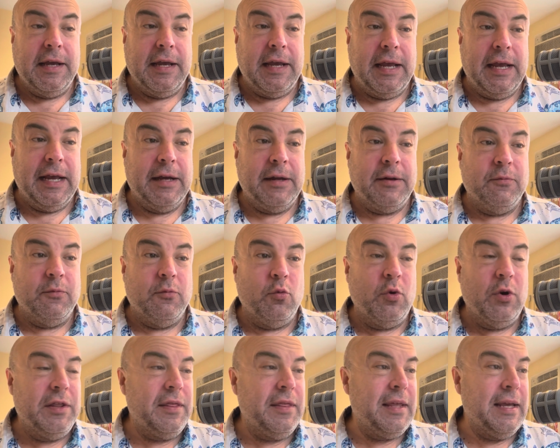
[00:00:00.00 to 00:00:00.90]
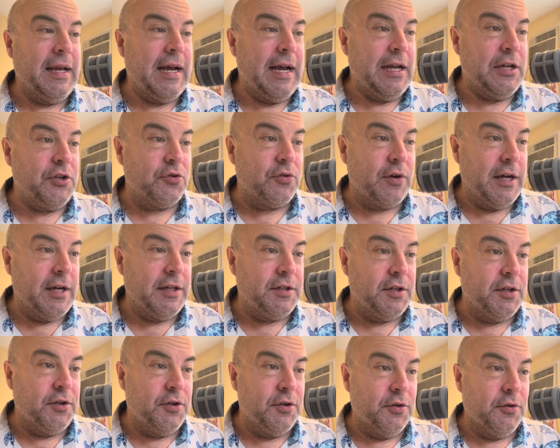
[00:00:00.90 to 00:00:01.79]
And one thing I try
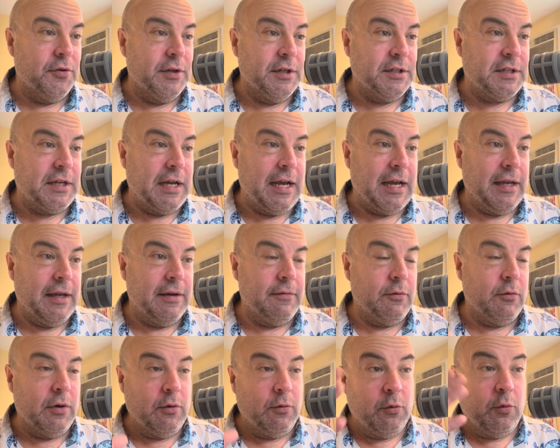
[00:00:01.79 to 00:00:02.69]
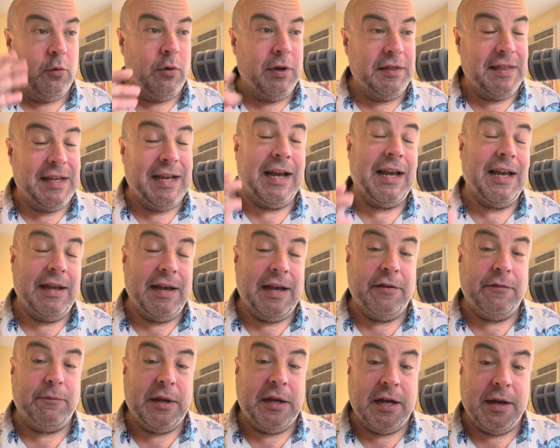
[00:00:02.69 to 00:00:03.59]
to do is
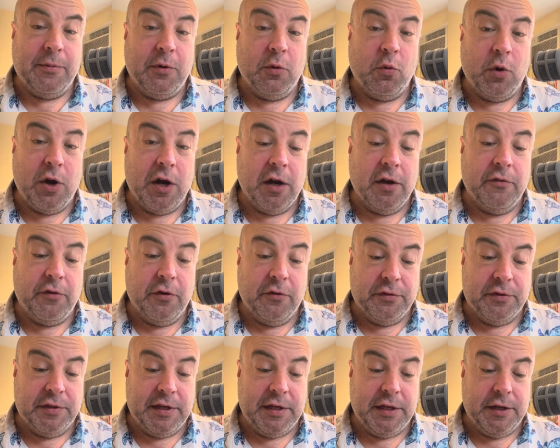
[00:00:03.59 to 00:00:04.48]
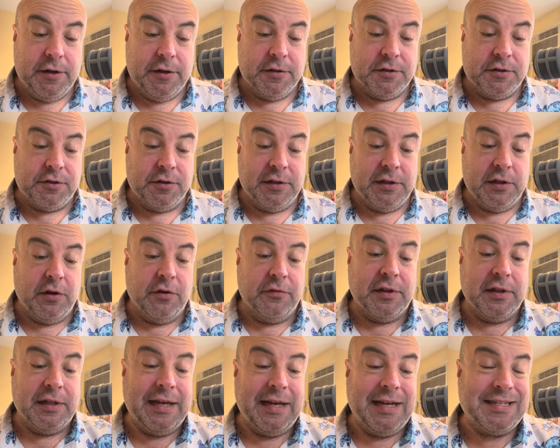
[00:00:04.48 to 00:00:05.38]
I've become aware of over the years, certainly over
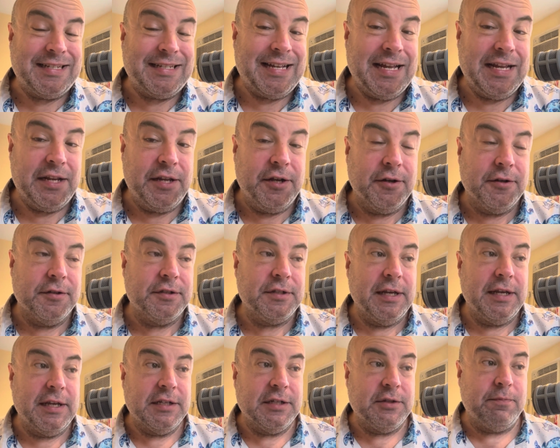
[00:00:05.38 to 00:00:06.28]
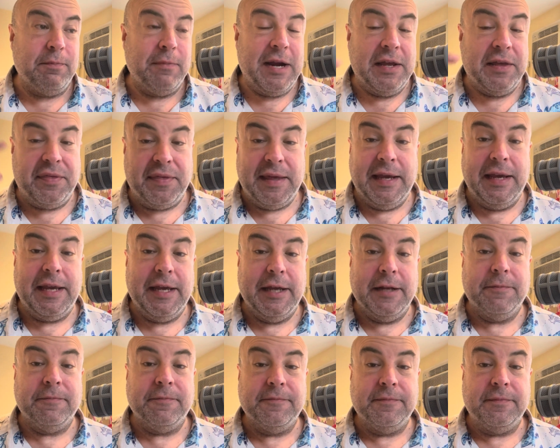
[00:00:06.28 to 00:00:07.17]
the last 10 years, is my
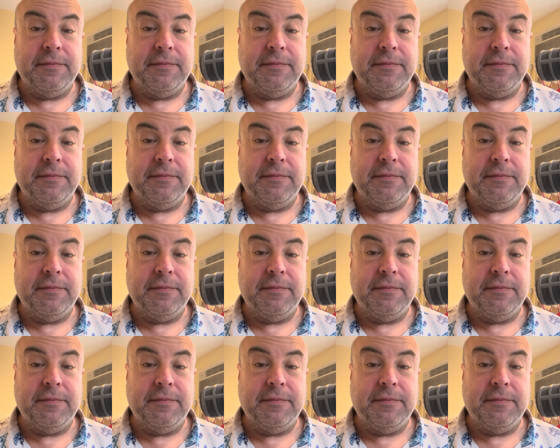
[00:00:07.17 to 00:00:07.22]
thinking.